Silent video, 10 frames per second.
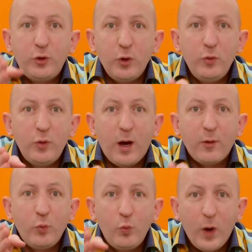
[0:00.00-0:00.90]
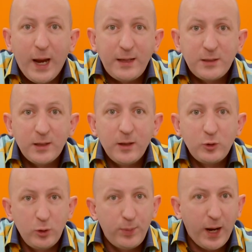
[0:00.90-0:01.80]
Do not wait
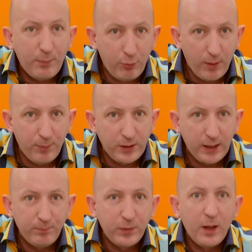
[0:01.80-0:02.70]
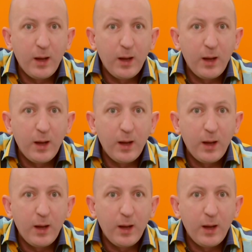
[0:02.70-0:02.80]
to buy property.